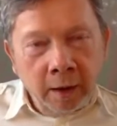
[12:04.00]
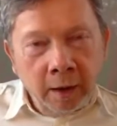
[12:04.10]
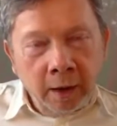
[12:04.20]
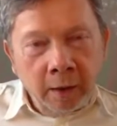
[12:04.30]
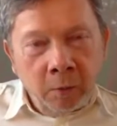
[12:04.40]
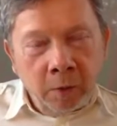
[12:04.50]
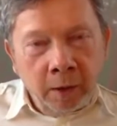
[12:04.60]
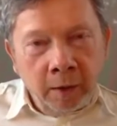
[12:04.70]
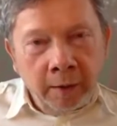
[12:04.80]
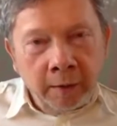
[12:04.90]
in a
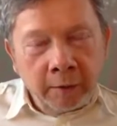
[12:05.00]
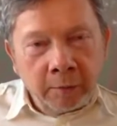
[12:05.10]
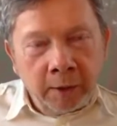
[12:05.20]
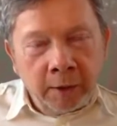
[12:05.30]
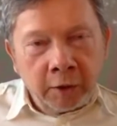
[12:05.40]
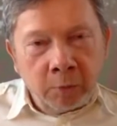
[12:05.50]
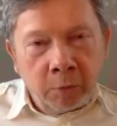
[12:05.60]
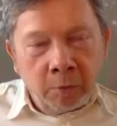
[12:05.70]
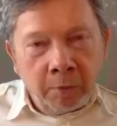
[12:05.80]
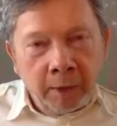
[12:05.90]
way that is much
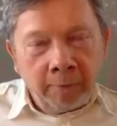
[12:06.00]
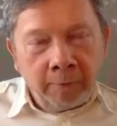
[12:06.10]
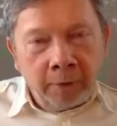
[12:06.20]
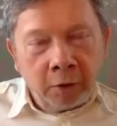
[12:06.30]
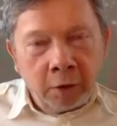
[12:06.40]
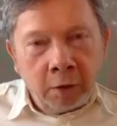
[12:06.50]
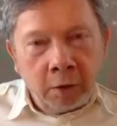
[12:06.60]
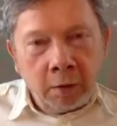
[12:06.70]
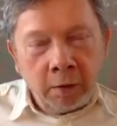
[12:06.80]
more beneficial